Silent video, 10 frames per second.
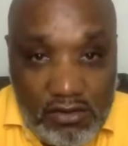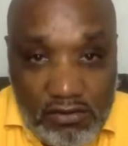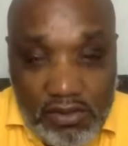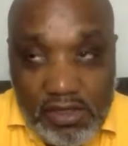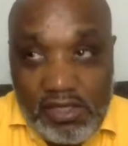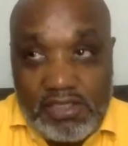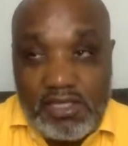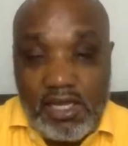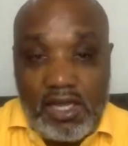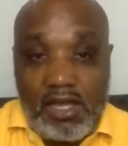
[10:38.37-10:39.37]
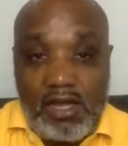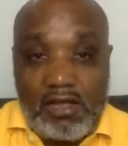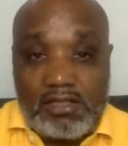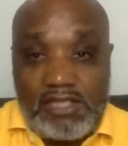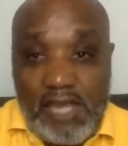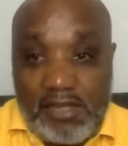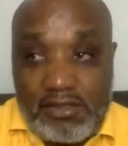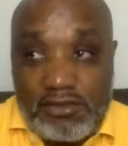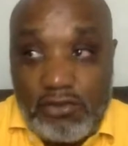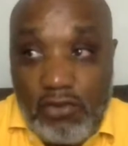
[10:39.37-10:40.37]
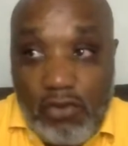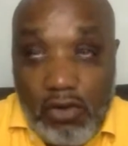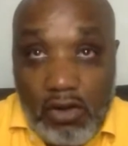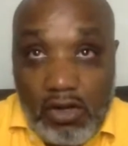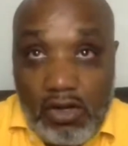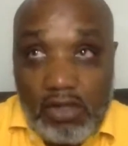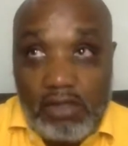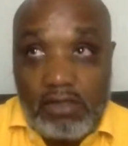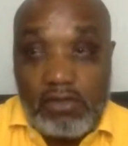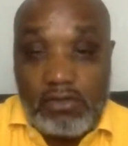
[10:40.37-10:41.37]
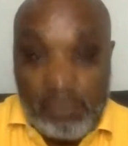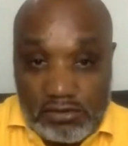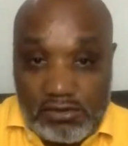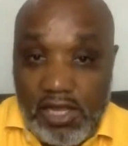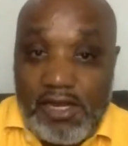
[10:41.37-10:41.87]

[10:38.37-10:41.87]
whether it's uh, cattle or goat.